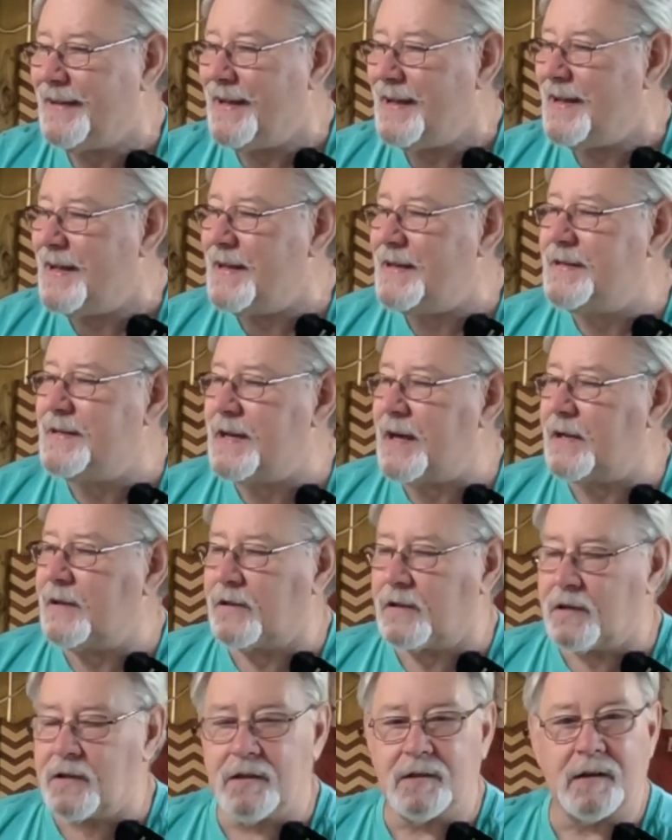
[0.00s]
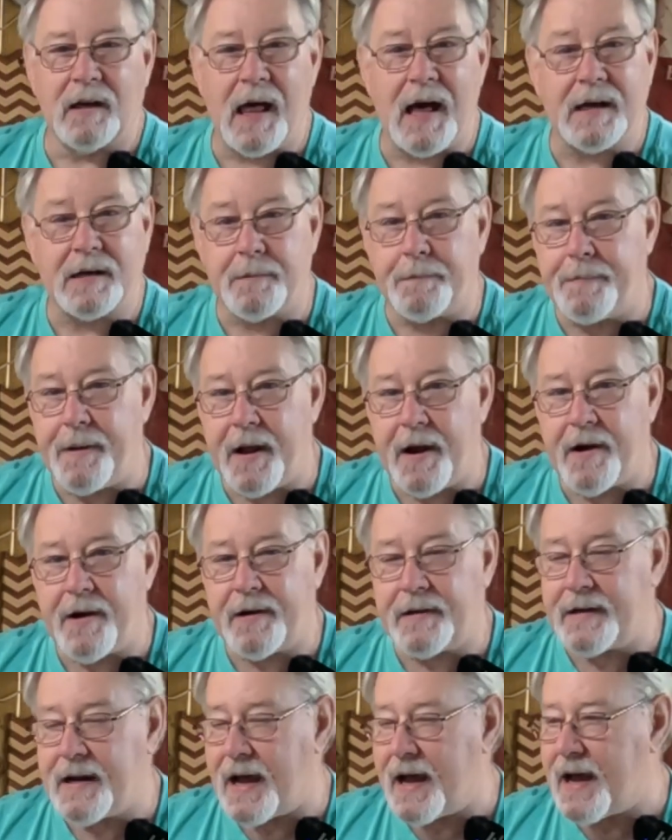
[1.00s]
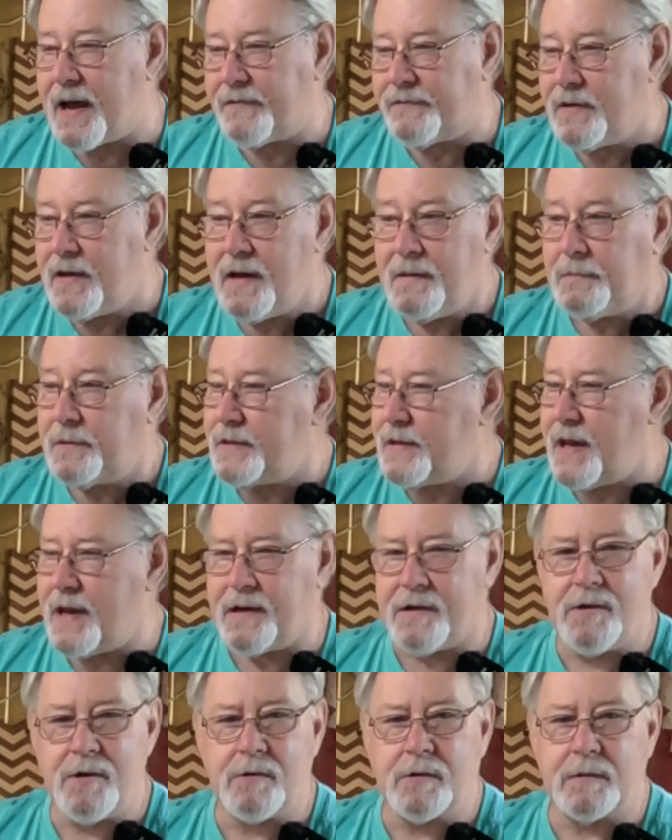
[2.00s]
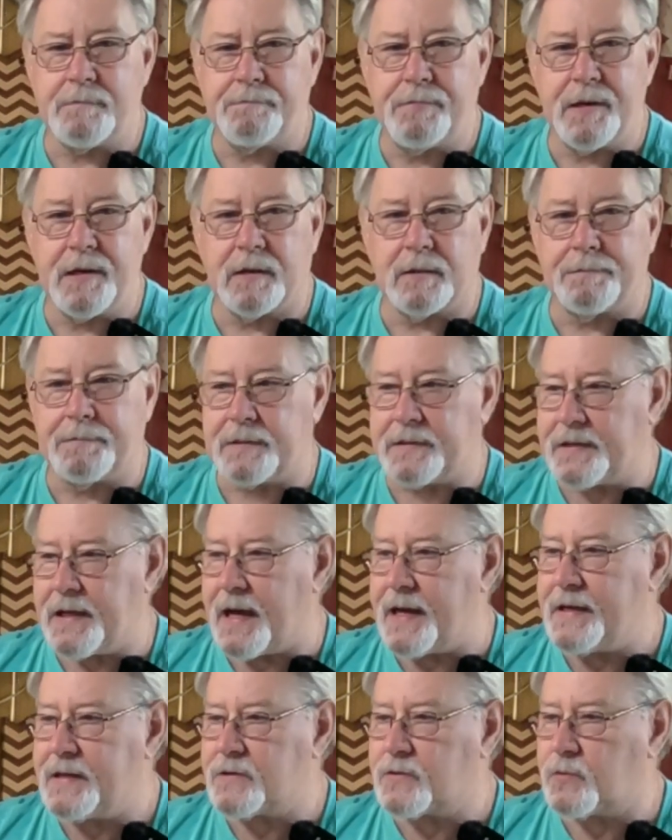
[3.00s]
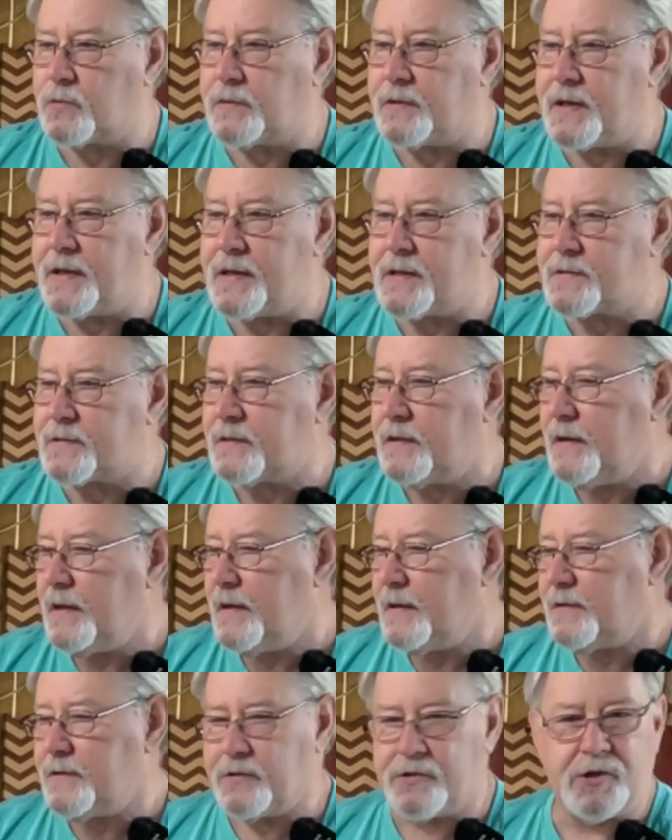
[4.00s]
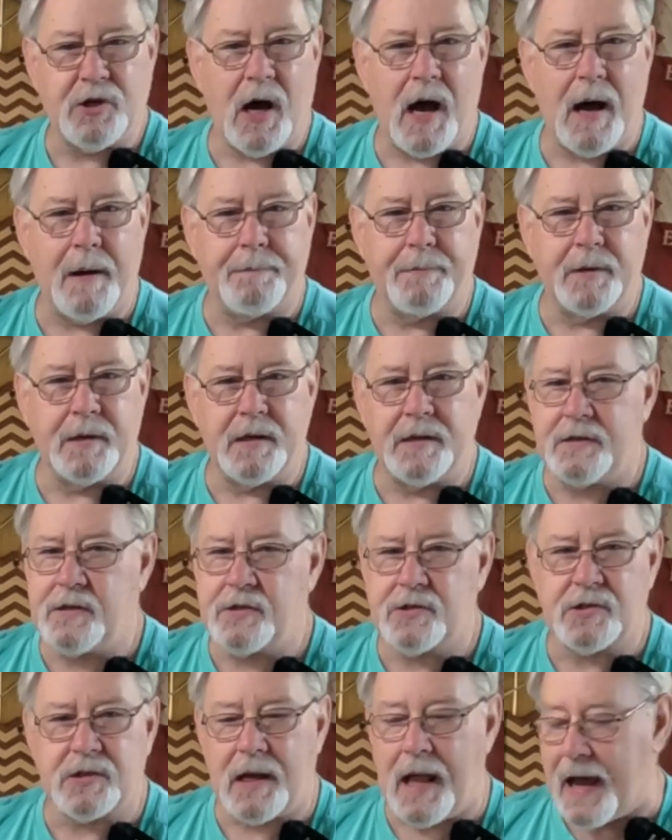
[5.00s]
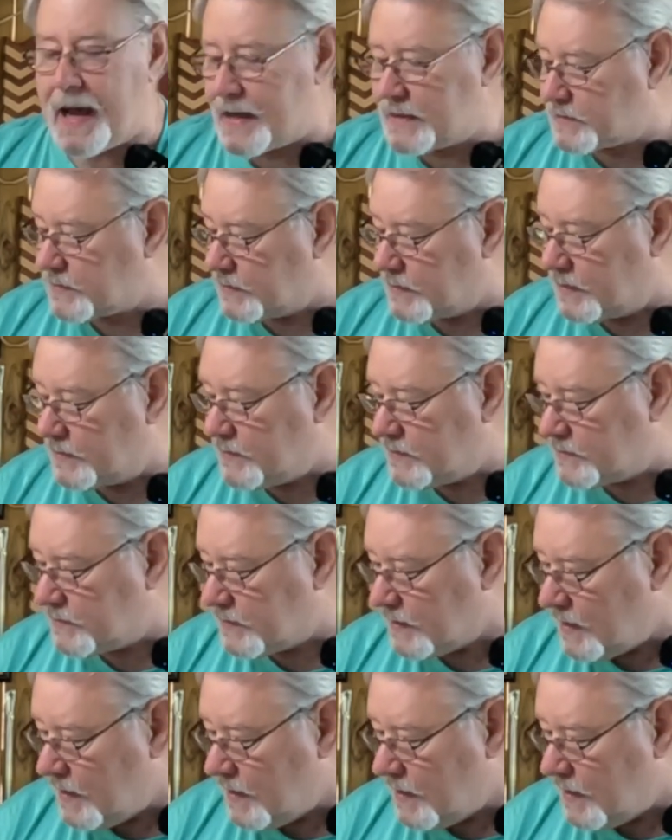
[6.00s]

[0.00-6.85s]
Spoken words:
it doesn't look like a paring knife, but yeah, you can peel potatoes with this. You chop onions, slice onions,